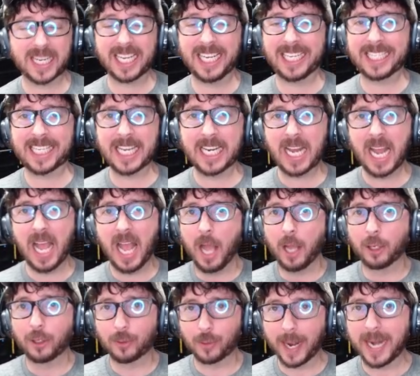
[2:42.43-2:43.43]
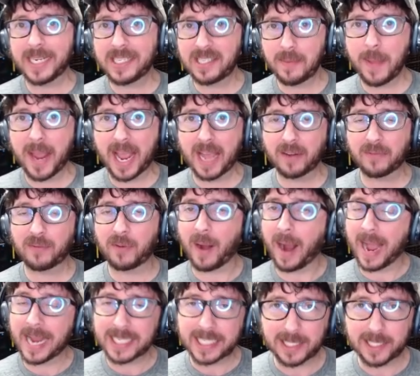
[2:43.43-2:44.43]
Again, great demand for
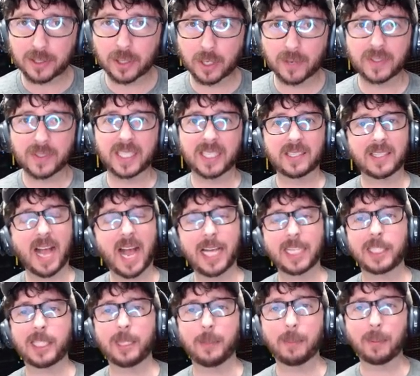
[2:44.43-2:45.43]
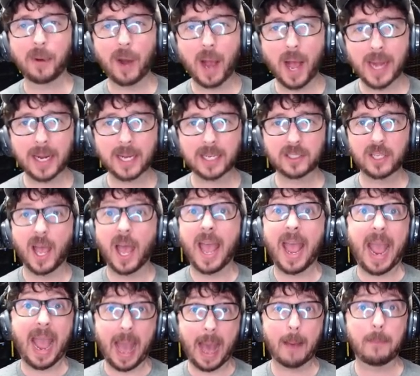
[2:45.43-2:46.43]
IT services, IT products
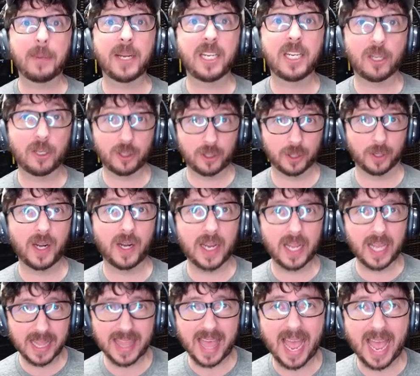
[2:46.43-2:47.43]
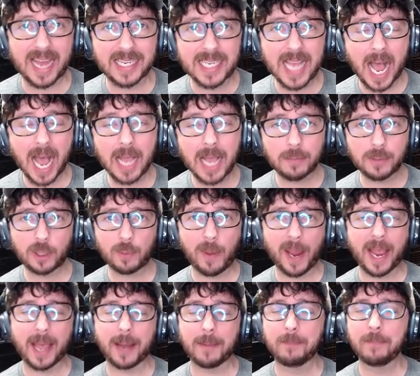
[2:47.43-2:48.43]
happened during that time
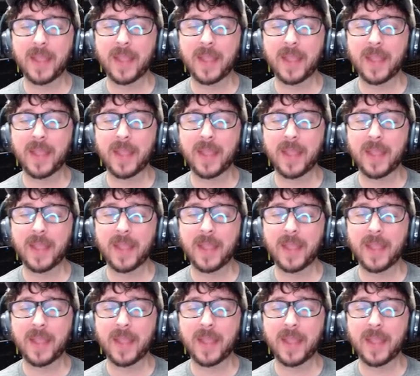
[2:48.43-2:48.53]
span.